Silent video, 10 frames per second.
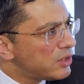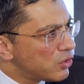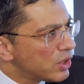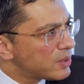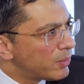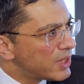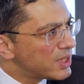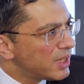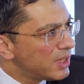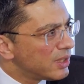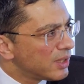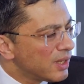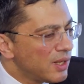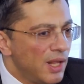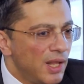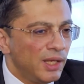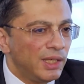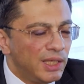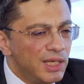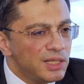we're under sanctions. I
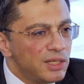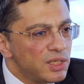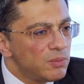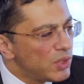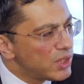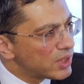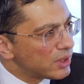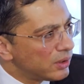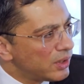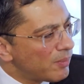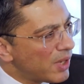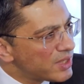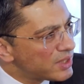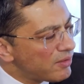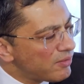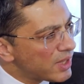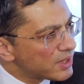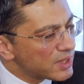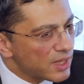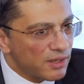don't think it really makes
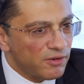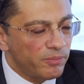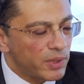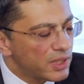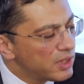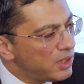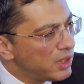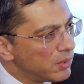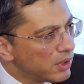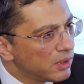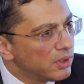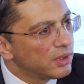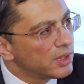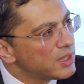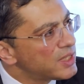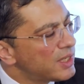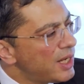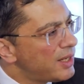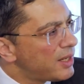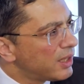sense to pursue that.
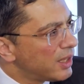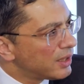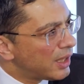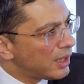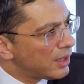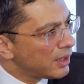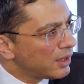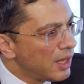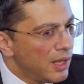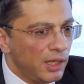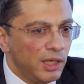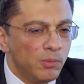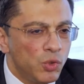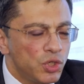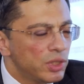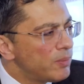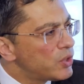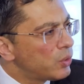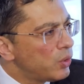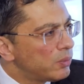So should
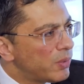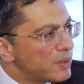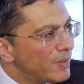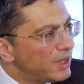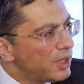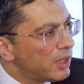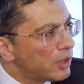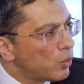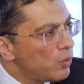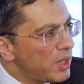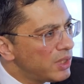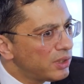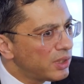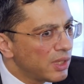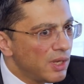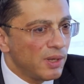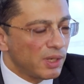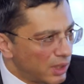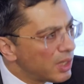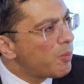we still keep
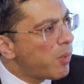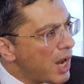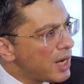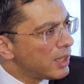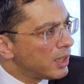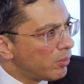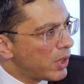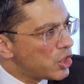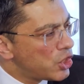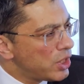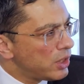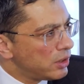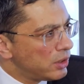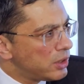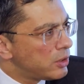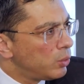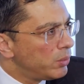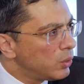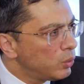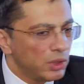this
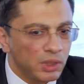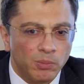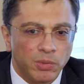national or